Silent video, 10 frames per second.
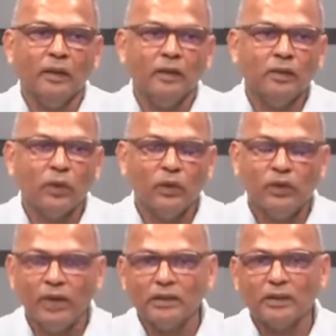So
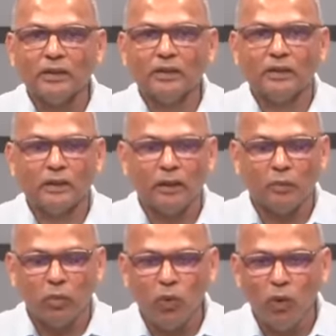this
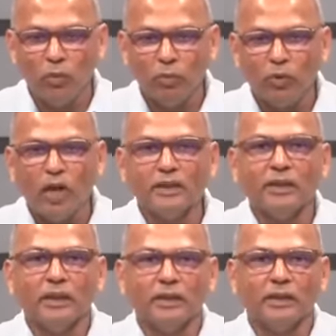whole
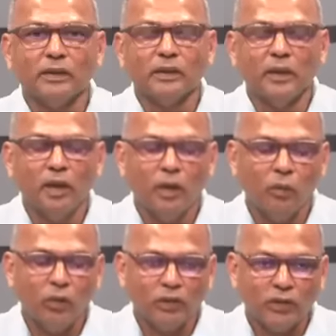process
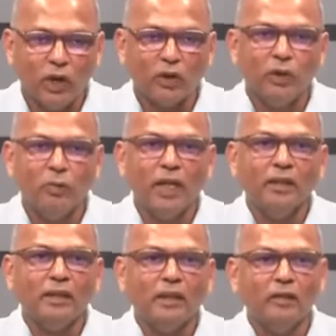was
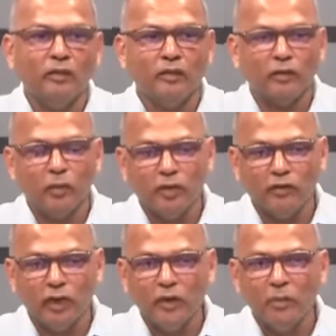documented from the
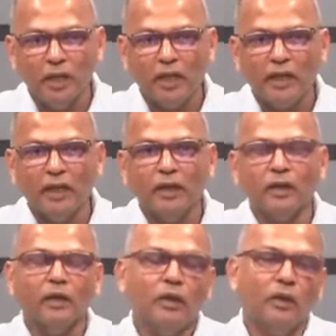very beginning
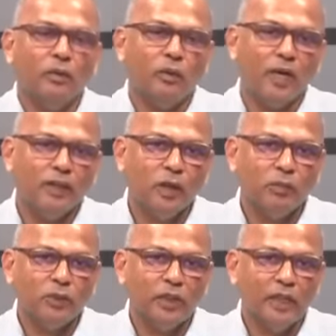right
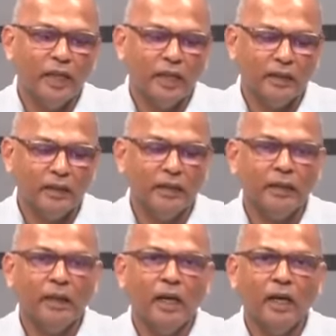up to the end.
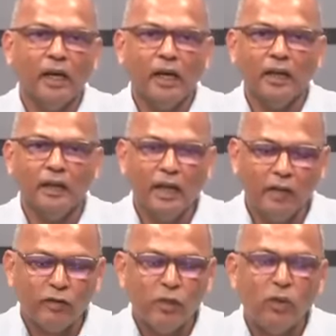And
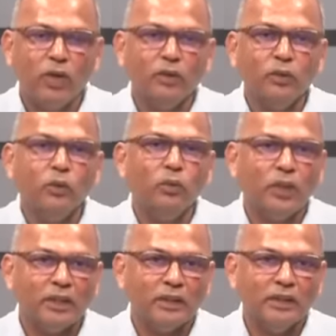everyone who
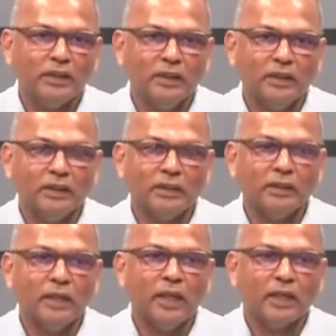witnessed
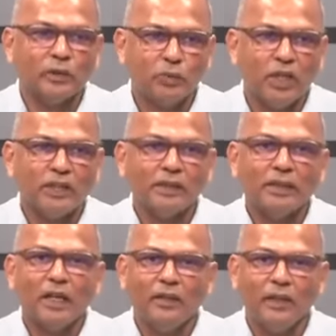this
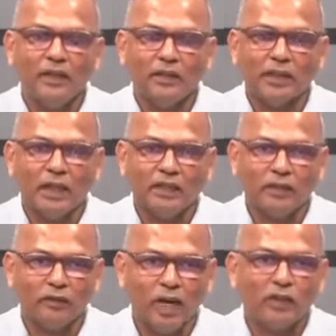expressed their
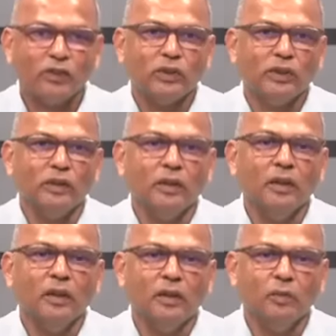satisfaction
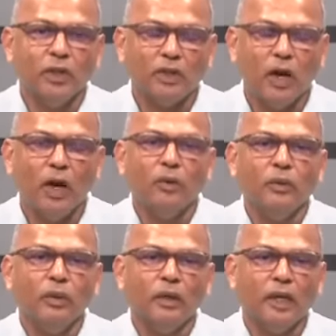with
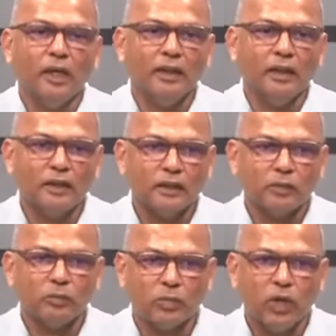how
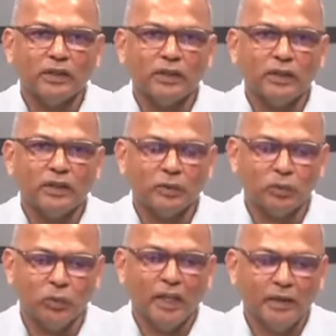this process
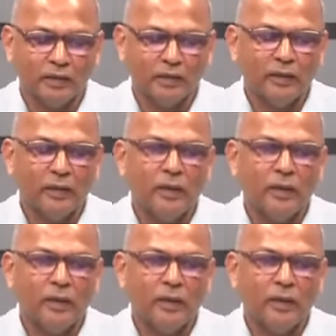went.